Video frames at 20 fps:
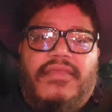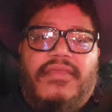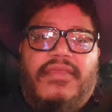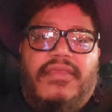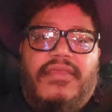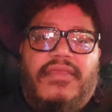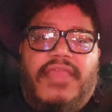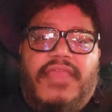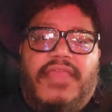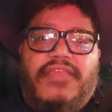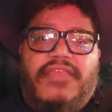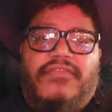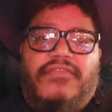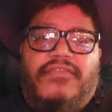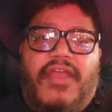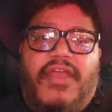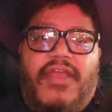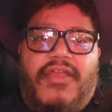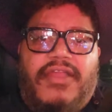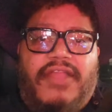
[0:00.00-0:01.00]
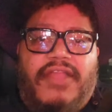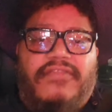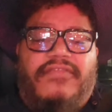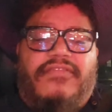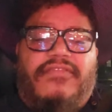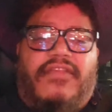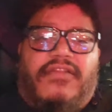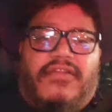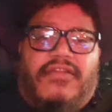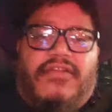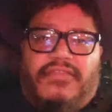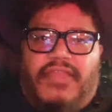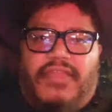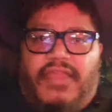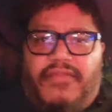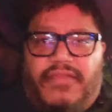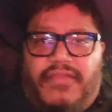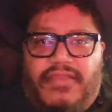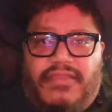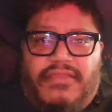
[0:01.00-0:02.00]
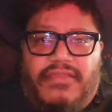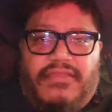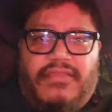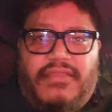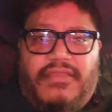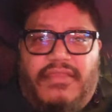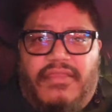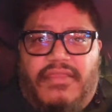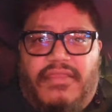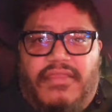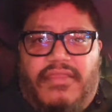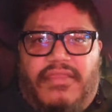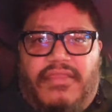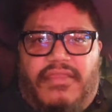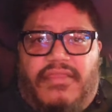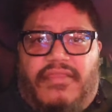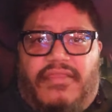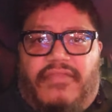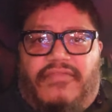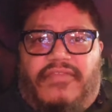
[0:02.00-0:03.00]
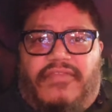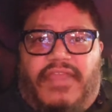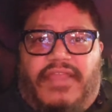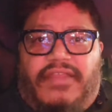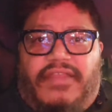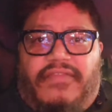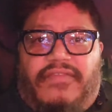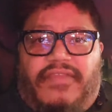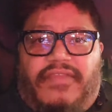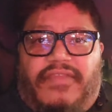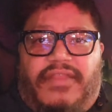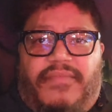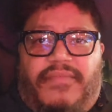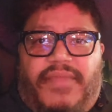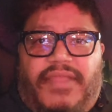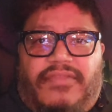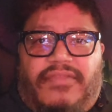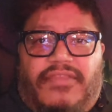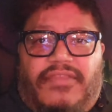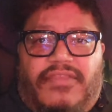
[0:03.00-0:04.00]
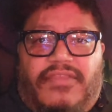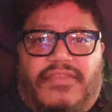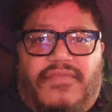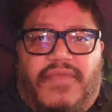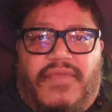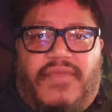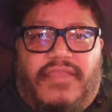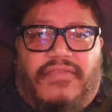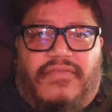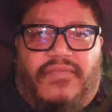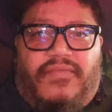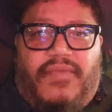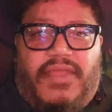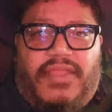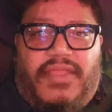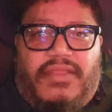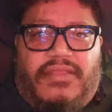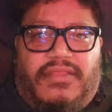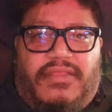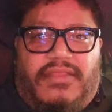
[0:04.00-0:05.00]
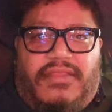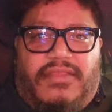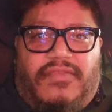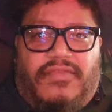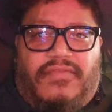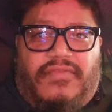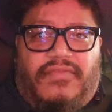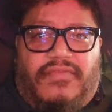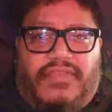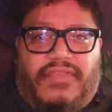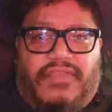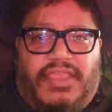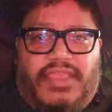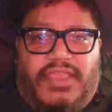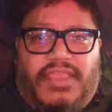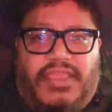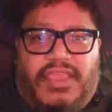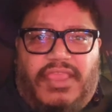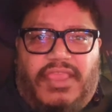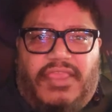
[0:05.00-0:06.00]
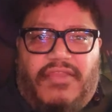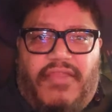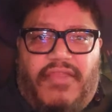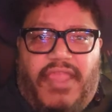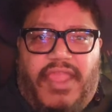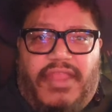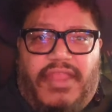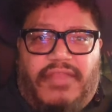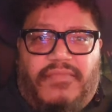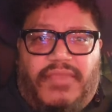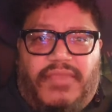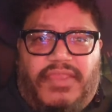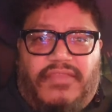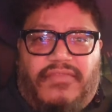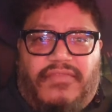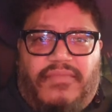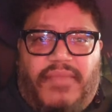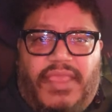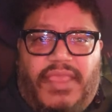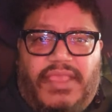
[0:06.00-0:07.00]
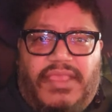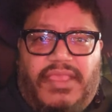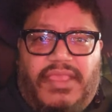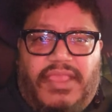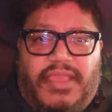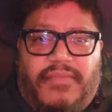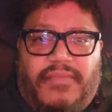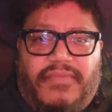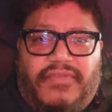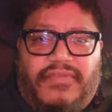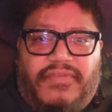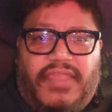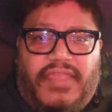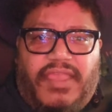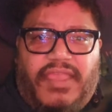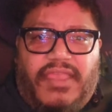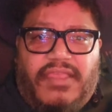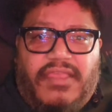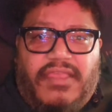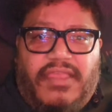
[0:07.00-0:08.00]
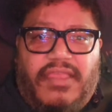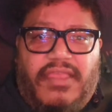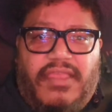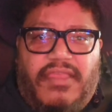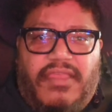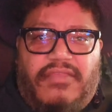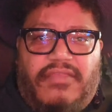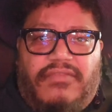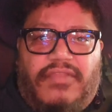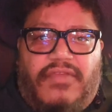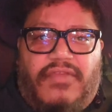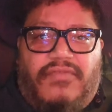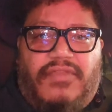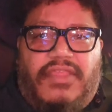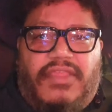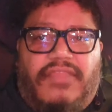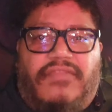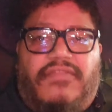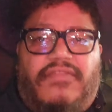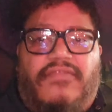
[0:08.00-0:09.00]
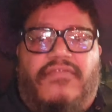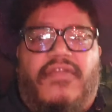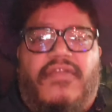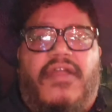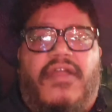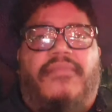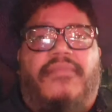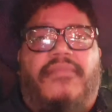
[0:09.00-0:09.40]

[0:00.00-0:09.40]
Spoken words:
Yeah, you saw how I got stuck on that, right? China said about the US, when you see your enemies making a mistake, don't interrupt.